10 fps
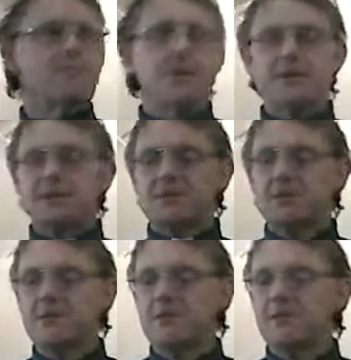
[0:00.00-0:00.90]
but
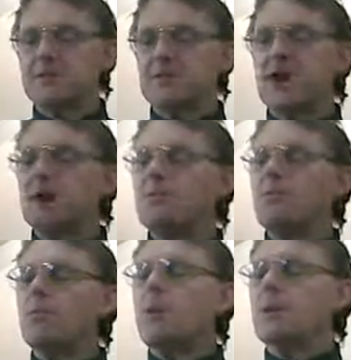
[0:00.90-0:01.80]
the tongue of the
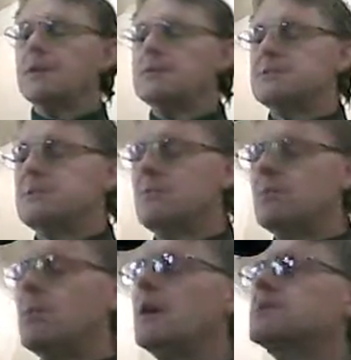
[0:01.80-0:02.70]

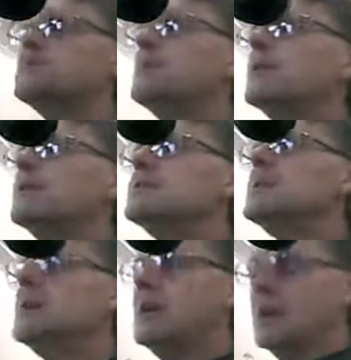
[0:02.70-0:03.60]
wise brings
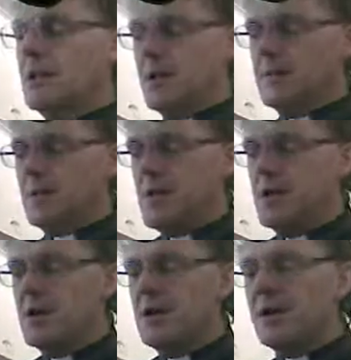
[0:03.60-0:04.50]
healing.
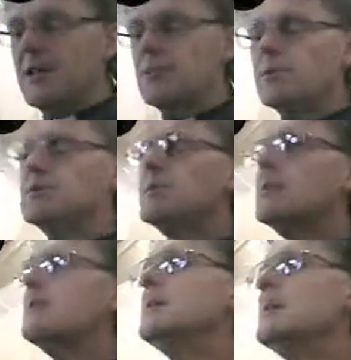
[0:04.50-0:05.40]
In other words, we've
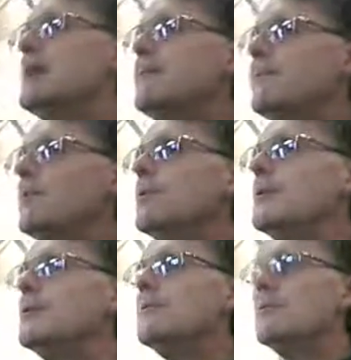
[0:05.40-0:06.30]
got to be careful
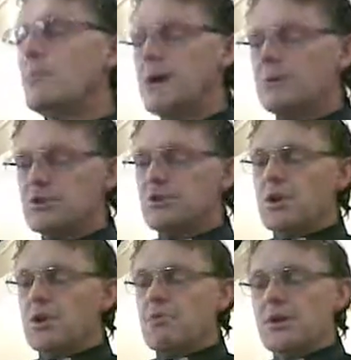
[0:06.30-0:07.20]
with the way in which we
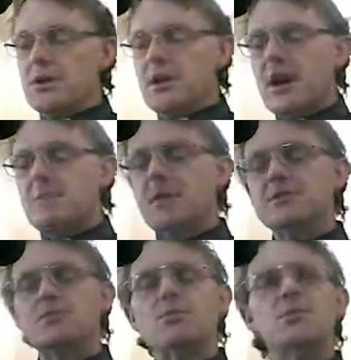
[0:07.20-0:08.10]
communicate,
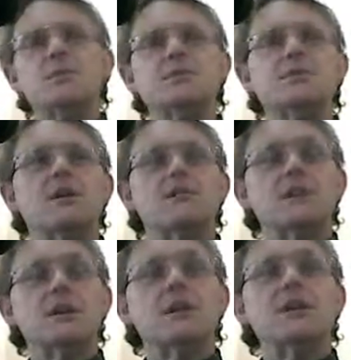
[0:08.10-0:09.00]
because words are
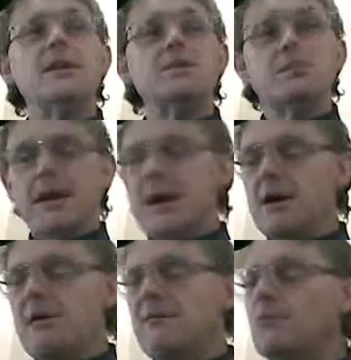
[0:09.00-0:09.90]
really
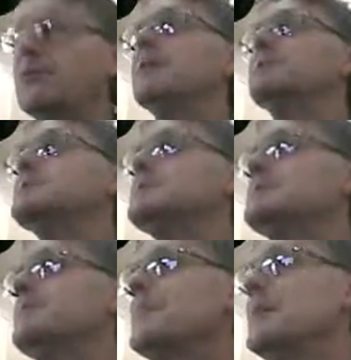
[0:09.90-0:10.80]
powerful things.
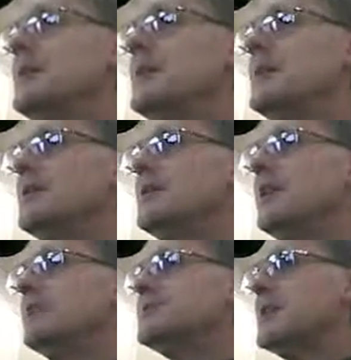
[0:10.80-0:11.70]

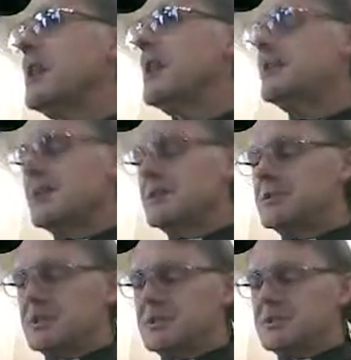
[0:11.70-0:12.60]
The old saying that
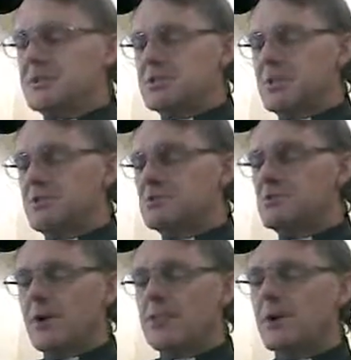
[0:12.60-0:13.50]
sticks and stones
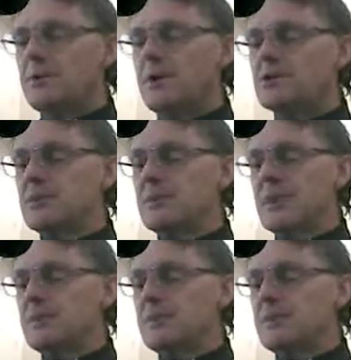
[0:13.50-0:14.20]
will break my bones but